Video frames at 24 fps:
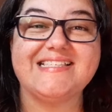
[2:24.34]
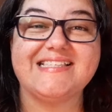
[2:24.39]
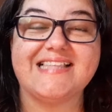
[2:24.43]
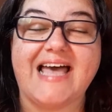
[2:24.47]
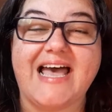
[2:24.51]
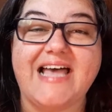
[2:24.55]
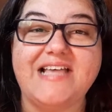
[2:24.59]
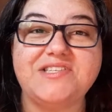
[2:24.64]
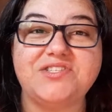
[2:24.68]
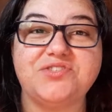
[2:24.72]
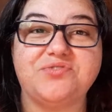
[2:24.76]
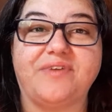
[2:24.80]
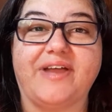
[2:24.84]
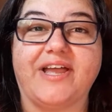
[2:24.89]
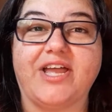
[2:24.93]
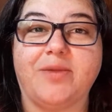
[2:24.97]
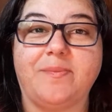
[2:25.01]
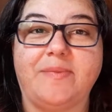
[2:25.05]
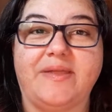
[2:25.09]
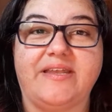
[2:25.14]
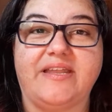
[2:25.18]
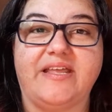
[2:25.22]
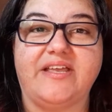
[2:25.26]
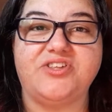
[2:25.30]
last
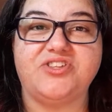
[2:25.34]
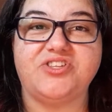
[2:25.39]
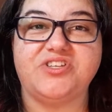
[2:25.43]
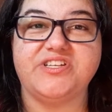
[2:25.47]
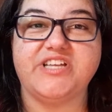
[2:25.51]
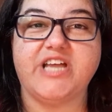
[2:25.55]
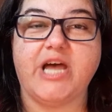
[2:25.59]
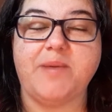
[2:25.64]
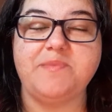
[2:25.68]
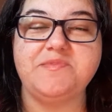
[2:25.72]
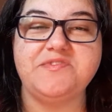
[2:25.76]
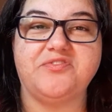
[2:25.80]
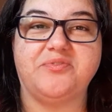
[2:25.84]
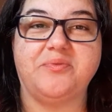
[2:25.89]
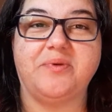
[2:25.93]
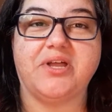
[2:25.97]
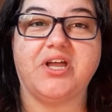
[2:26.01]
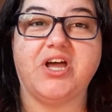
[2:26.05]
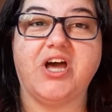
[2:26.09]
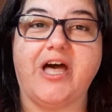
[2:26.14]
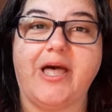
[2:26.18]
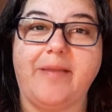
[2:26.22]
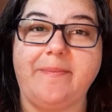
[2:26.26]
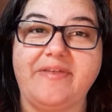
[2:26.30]
recommendation comes from a
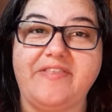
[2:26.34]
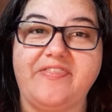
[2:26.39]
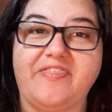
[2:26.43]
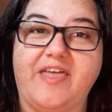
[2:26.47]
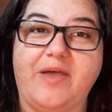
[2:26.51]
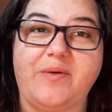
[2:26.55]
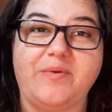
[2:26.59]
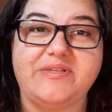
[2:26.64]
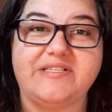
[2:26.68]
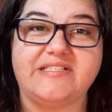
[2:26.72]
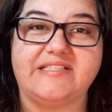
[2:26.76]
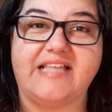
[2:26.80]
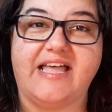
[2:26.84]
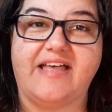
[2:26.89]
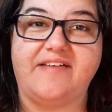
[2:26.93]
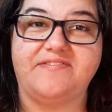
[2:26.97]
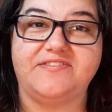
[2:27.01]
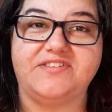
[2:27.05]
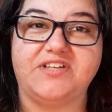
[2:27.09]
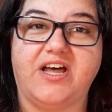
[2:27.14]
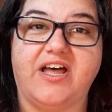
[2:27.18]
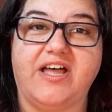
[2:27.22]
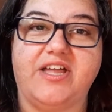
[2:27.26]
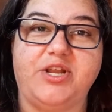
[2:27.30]
comment that was
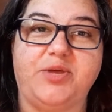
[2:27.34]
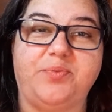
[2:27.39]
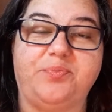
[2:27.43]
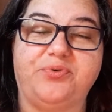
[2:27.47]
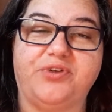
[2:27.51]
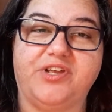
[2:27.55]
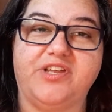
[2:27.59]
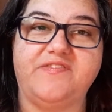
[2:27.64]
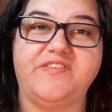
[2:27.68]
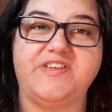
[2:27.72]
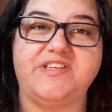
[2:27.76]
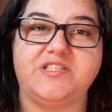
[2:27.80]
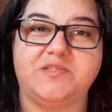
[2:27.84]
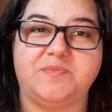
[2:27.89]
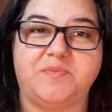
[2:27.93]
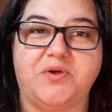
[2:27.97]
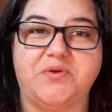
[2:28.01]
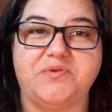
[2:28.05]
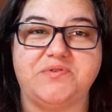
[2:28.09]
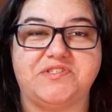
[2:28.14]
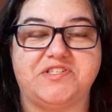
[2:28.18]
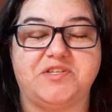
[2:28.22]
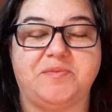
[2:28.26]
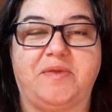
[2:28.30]
left on a previous
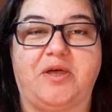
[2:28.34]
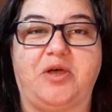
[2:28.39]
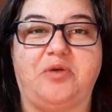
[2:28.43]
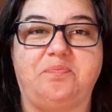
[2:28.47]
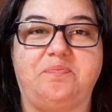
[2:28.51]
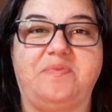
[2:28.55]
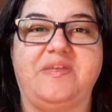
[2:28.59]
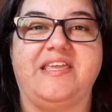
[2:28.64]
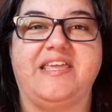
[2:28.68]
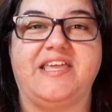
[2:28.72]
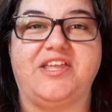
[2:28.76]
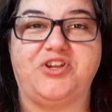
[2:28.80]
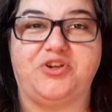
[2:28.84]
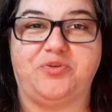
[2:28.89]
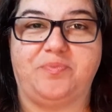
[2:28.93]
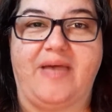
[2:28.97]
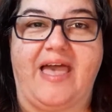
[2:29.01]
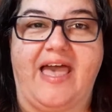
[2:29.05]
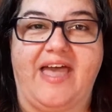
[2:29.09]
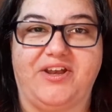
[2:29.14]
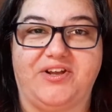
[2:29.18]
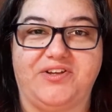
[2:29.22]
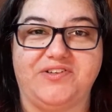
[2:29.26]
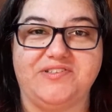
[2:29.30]
post about beginner
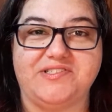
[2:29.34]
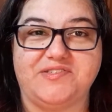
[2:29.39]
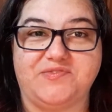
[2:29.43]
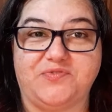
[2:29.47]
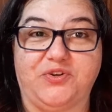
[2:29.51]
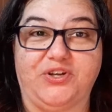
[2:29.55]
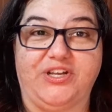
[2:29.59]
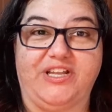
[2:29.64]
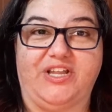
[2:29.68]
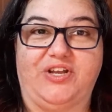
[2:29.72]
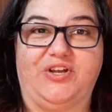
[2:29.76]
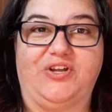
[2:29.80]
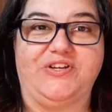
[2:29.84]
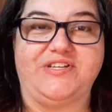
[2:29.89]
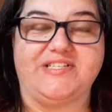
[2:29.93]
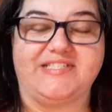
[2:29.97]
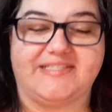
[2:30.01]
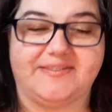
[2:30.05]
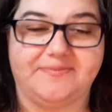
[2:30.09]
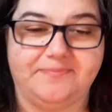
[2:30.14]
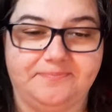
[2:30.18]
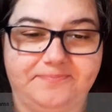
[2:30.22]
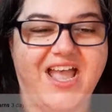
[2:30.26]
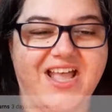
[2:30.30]
patterns for
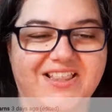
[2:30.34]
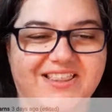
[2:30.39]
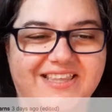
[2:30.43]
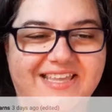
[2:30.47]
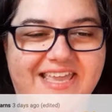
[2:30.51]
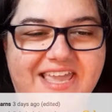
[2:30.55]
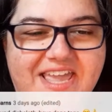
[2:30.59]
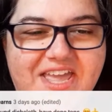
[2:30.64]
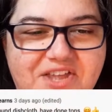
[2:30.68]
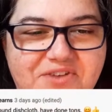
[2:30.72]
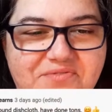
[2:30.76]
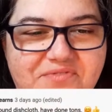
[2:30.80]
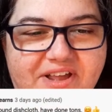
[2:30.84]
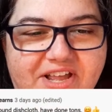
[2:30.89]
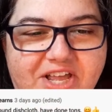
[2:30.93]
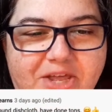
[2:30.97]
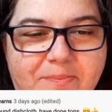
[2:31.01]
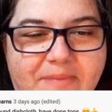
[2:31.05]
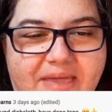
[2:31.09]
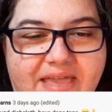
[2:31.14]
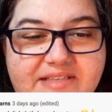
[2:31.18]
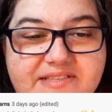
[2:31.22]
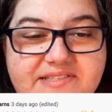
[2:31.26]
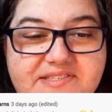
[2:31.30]
knitters. Leanne
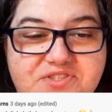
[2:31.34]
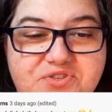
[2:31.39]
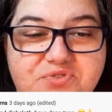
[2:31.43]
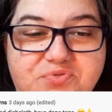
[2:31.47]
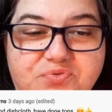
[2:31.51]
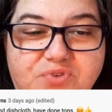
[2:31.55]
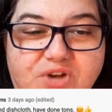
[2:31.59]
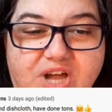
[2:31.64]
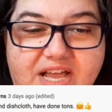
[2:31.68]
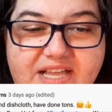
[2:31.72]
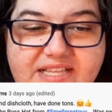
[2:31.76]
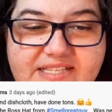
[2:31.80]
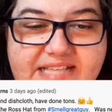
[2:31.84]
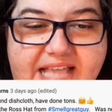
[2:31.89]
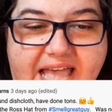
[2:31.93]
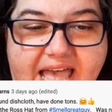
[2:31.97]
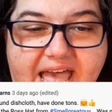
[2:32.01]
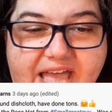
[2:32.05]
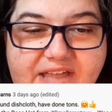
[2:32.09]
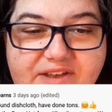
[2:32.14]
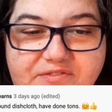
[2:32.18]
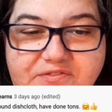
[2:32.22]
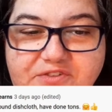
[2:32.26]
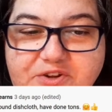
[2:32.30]
recommends the Ross
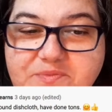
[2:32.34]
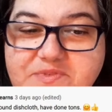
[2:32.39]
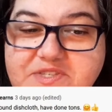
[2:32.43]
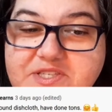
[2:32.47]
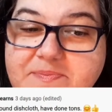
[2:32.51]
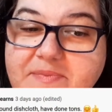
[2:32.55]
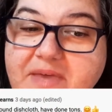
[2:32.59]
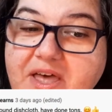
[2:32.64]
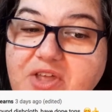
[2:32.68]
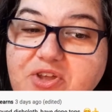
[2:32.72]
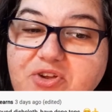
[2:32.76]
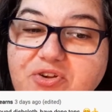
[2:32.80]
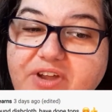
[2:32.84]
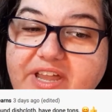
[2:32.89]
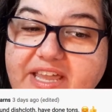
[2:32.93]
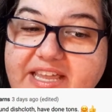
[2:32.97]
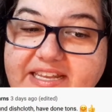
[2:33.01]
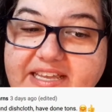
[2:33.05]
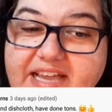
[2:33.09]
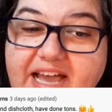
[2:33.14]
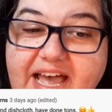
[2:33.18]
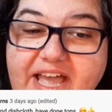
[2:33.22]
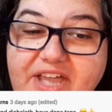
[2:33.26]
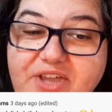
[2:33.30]
hat from Smell
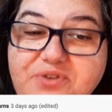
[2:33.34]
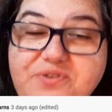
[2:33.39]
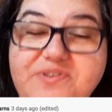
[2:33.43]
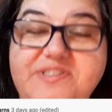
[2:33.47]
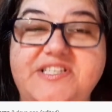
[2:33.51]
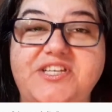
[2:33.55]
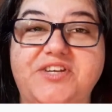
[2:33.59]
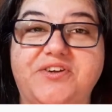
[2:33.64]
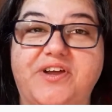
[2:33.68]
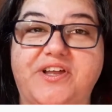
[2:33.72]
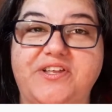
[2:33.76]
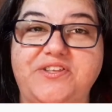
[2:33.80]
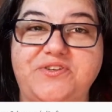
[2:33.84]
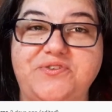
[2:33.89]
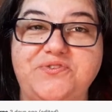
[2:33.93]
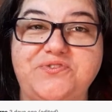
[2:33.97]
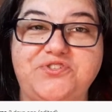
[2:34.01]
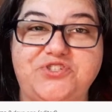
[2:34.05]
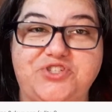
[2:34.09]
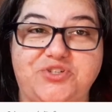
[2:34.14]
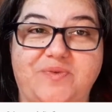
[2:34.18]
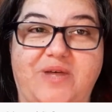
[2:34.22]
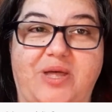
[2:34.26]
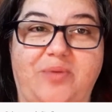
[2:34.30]
Great Guy, who's here on
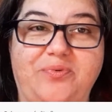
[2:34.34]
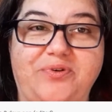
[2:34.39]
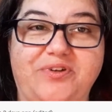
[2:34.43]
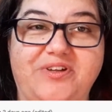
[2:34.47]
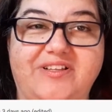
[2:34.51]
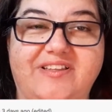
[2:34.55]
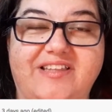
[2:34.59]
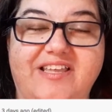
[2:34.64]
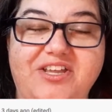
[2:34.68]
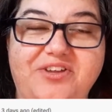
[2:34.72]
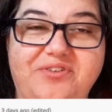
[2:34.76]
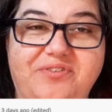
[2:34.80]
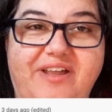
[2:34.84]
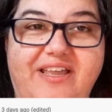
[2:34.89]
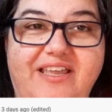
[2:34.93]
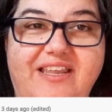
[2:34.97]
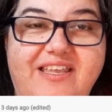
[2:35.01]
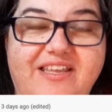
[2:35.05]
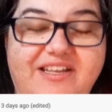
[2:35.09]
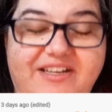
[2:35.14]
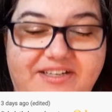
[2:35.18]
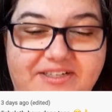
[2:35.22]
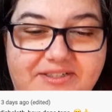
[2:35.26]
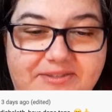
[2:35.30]
YouTube. I'll put a link right
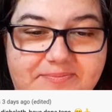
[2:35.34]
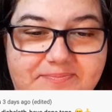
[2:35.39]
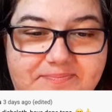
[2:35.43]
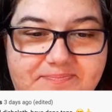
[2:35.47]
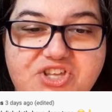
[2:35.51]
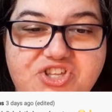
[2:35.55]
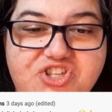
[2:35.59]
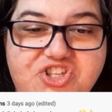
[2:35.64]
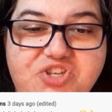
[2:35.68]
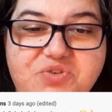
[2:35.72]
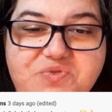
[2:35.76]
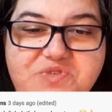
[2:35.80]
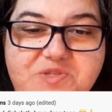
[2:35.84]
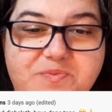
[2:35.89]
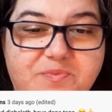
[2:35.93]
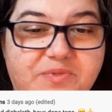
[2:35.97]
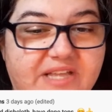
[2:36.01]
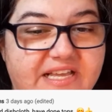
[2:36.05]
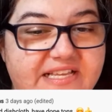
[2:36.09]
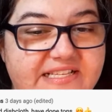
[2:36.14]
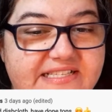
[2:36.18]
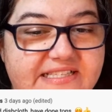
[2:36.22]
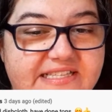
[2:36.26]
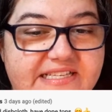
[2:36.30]
here. She was
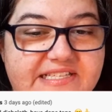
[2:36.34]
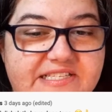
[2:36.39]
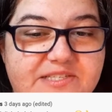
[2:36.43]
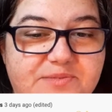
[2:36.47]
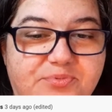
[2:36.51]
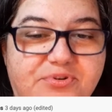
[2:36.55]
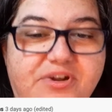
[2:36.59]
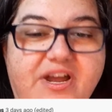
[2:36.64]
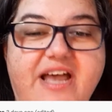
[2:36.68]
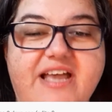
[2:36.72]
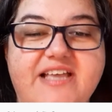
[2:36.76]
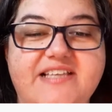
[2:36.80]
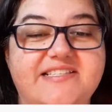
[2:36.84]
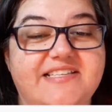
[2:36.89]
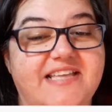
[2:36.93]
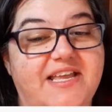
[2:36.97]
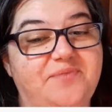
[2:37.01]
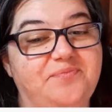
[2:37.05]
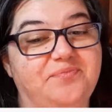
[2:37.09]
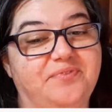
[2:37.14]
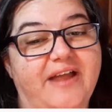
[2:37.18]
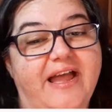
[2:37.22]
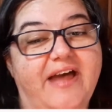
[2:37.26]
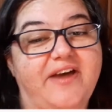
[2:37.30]
pleasantly surprised
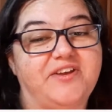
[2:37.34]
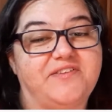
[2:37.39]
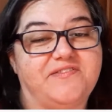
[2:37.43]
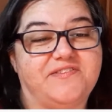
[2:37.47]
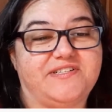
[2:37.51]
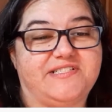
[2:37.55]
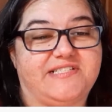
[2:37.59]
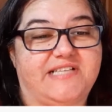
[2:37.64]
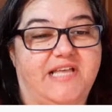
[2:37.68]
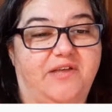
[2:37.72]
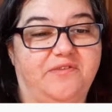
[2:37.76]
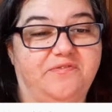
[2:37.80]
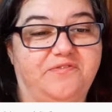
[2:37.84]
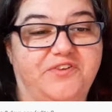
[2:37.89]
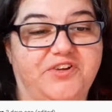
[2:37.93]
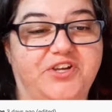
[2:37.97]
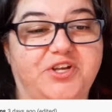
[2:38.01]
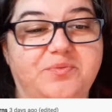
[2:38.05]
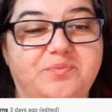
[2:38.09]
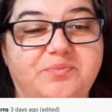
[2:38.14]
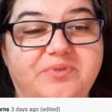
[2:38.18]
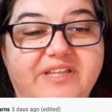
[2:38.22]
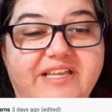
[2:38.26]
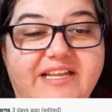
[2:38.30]
and proud of herself for
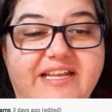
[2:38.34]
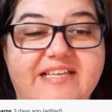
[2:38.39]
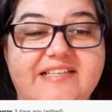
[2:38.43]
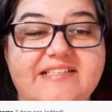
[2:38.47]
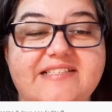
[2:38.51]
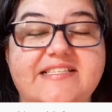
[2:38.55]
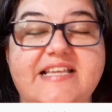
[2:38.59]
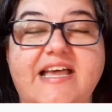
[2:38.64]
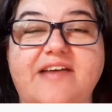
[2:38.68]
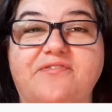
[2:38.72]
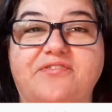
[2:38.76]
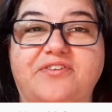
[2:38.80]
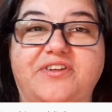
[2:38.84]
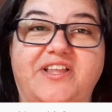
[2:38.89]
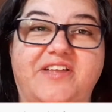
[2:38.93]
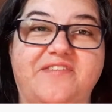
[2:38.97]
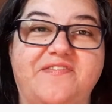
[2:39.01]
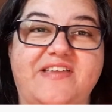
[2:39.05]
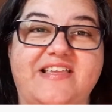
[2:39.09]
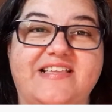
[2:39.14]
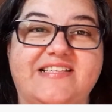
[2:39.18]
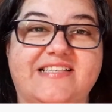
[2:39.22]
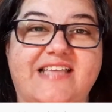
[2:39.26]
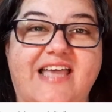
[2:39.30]
completing several
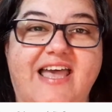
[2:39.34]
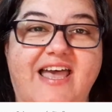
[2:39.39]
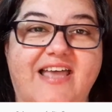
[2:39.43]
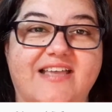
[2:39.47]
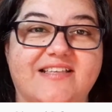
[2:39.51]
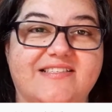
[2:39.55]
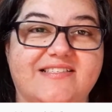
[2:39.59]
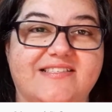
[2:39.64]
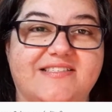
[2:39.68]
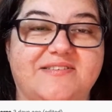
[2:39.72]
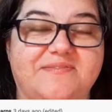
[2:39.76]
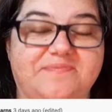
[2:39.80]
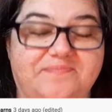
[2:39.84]
of his hats.